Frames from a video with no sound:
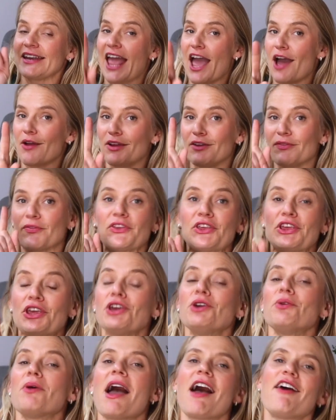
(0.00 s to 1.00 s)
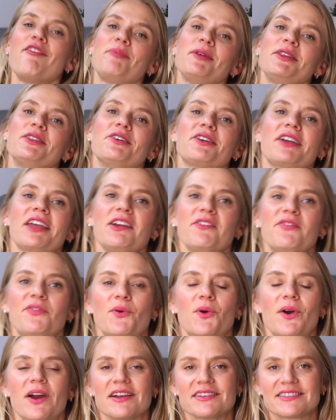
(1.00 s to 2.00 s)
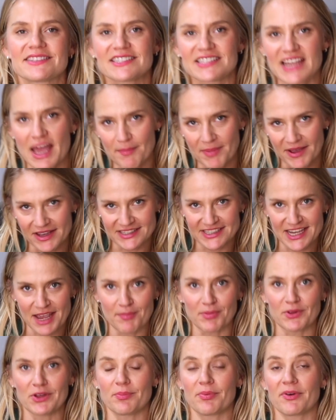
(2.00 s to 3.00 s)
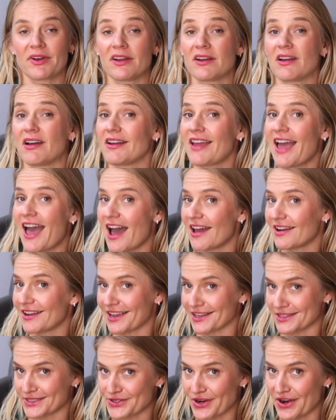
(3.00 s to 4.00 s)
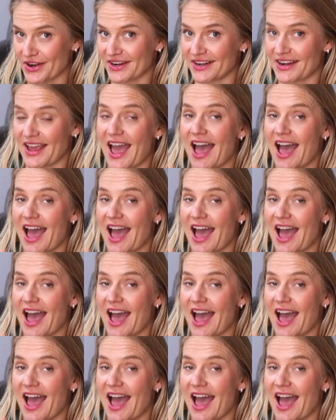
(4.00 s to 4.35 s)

Now, if you have been looking for a step-by-step blueprint on how to get started